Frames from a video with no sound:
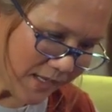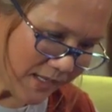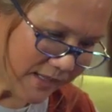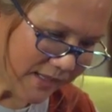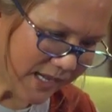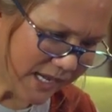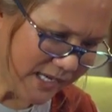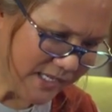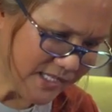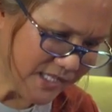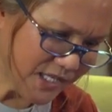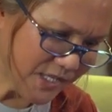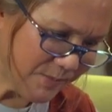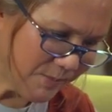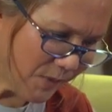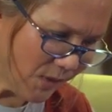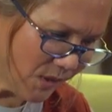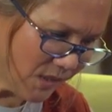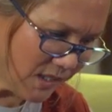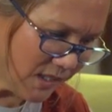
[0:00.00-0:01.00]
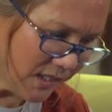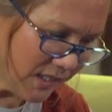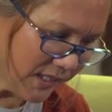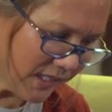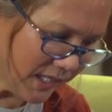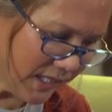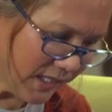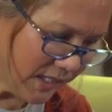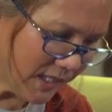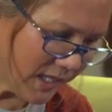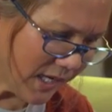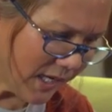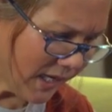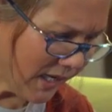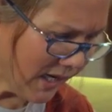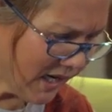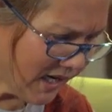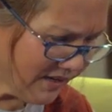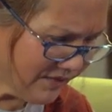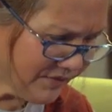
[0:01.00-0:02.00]
Then she pondered again,
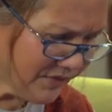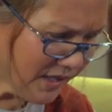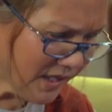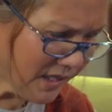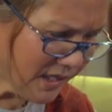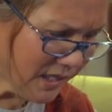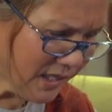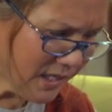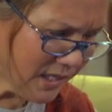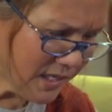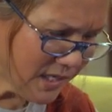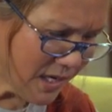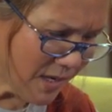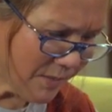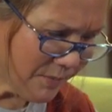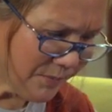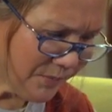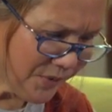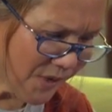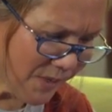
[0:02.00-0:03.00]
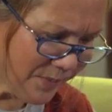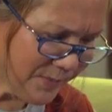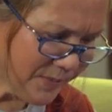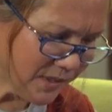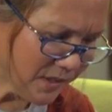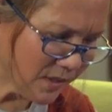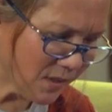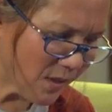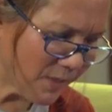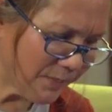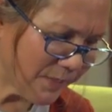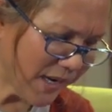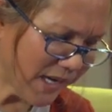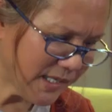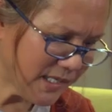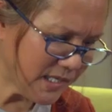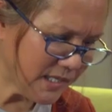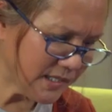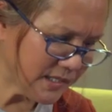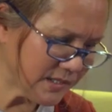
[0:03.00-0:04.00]
have they proper
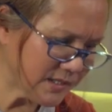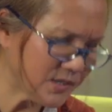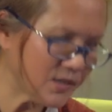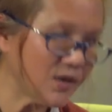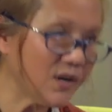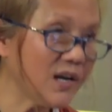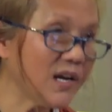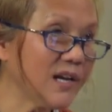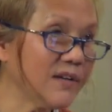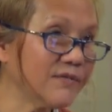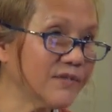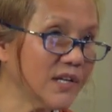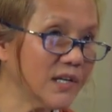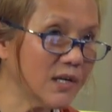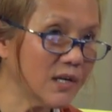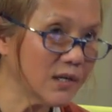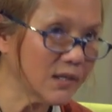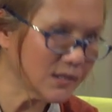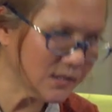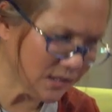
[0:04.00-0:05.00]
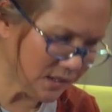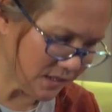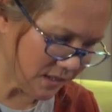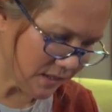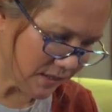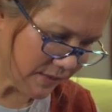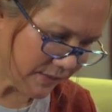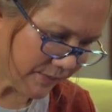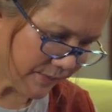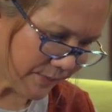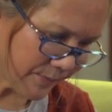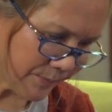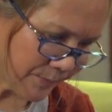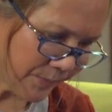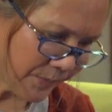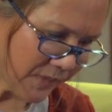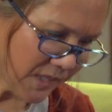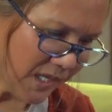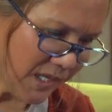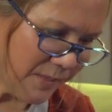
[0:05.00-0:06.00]
companions or have they not?
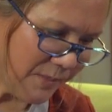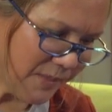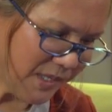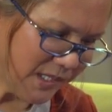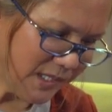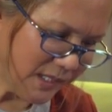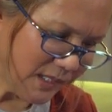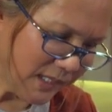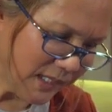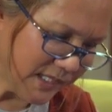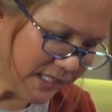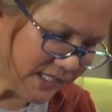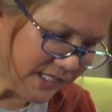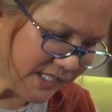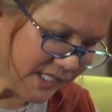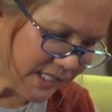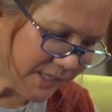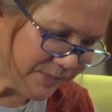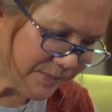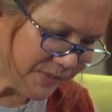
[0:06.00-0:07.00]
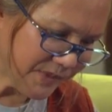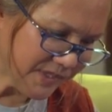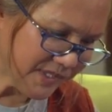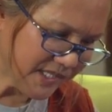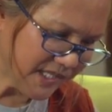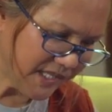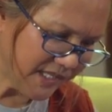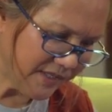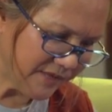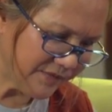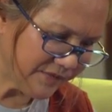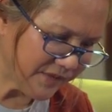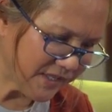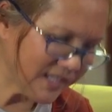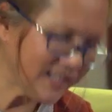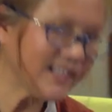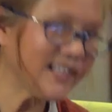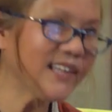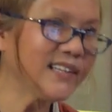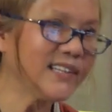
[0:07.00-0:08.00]
Immediately she
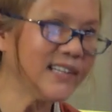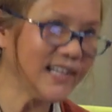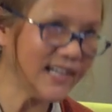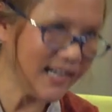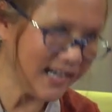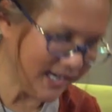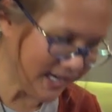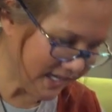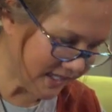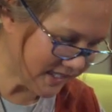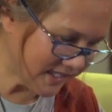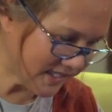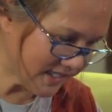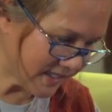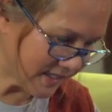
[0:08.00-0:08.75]
perceived that they had.